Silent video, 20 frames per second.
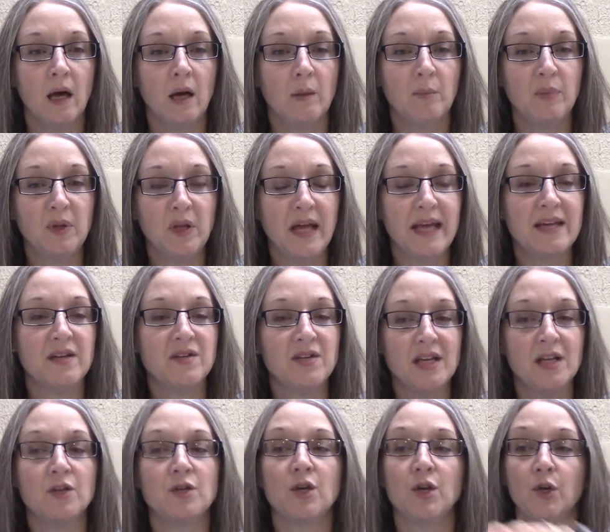place
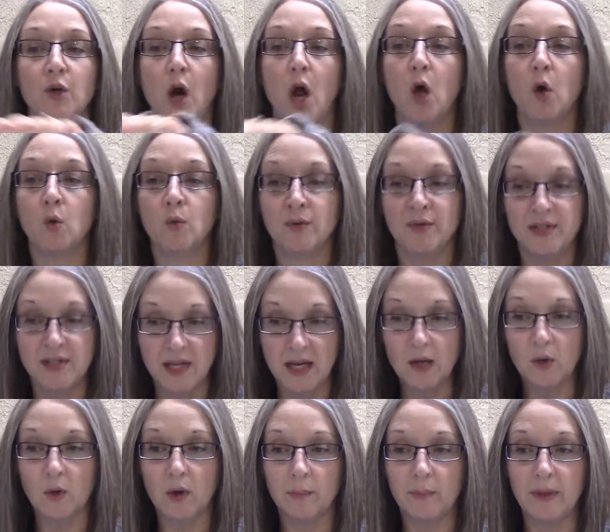into your own
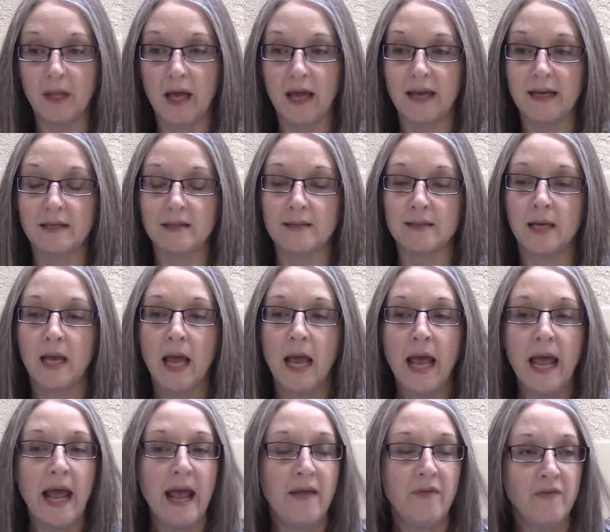secret place,
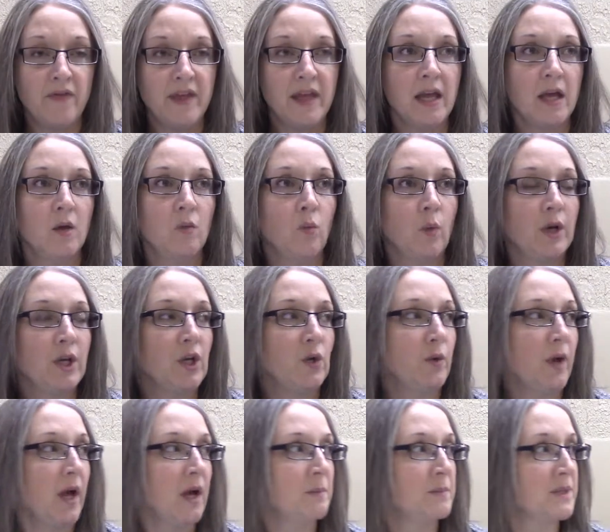and then when you
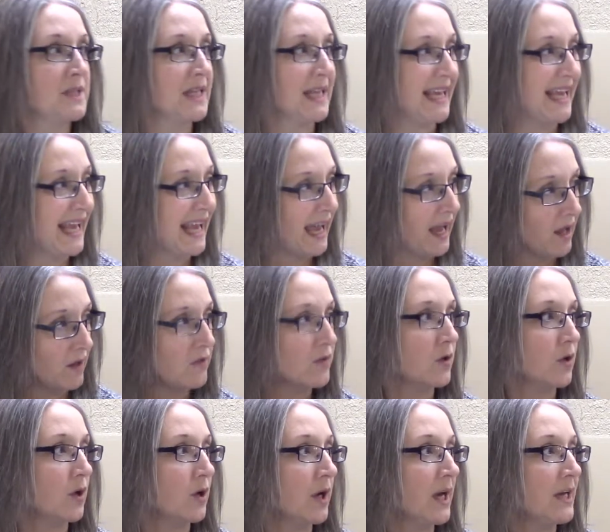come
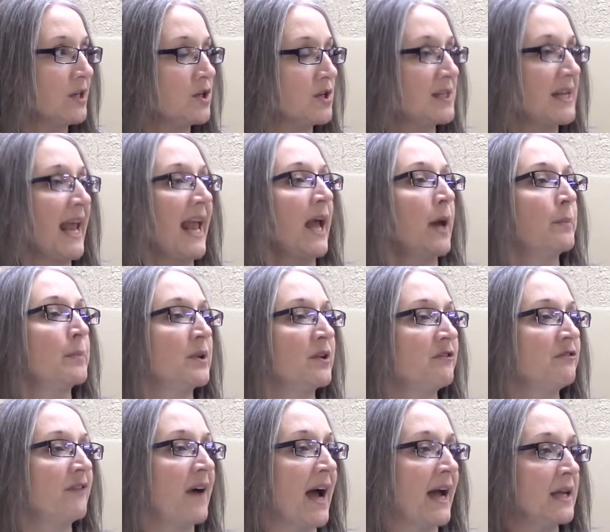together, it just
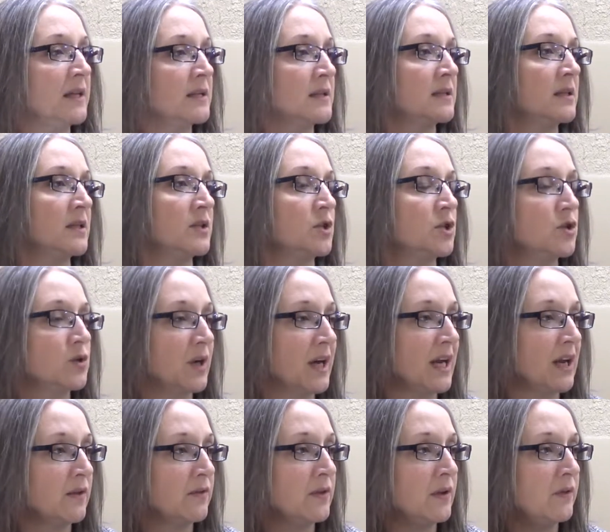amplifies the
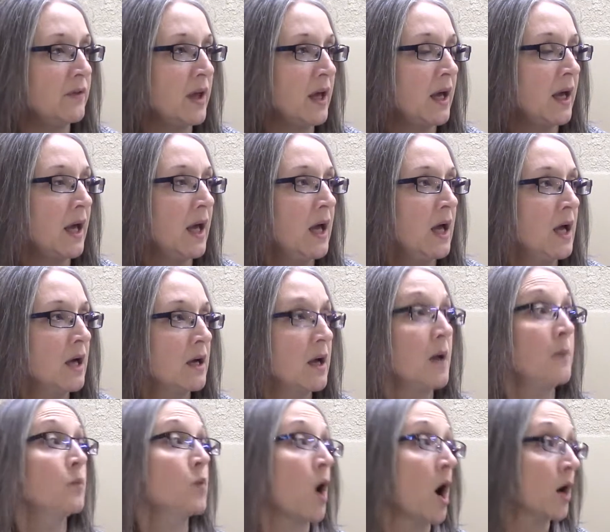strength and the
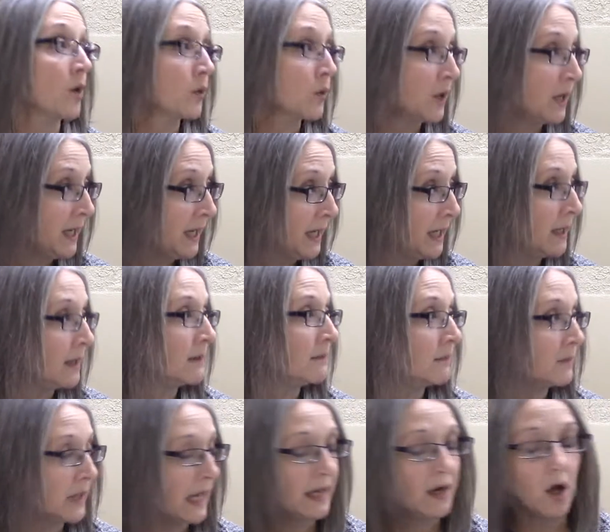camaraderie
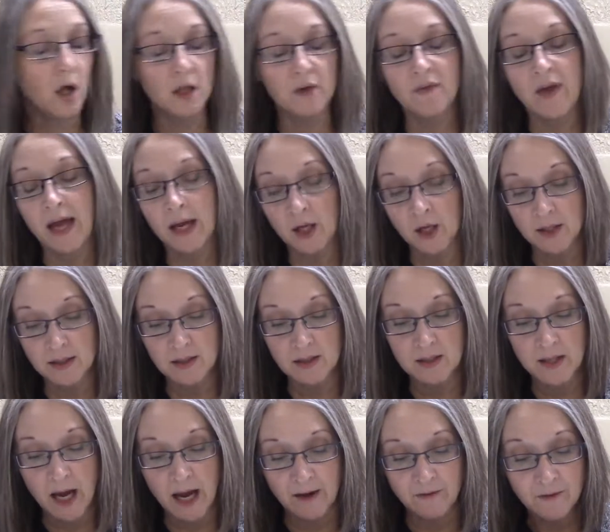and all of that good
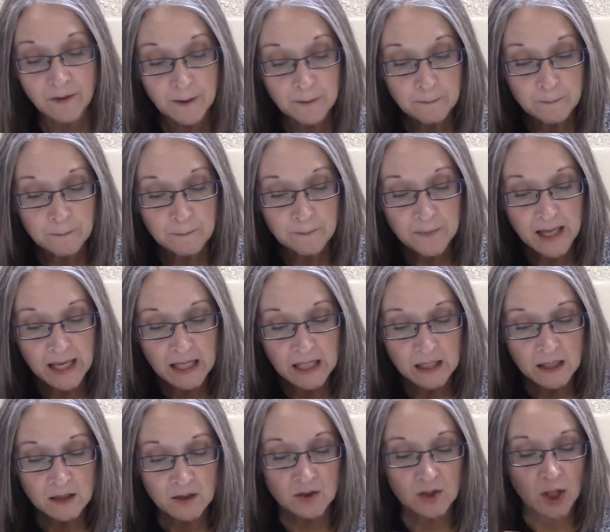stuff.
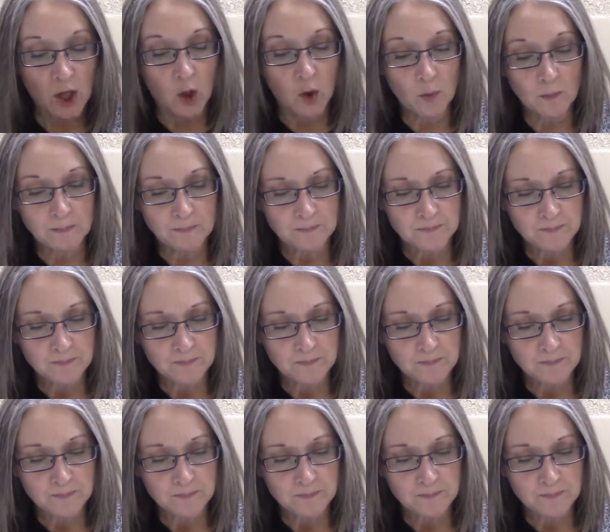So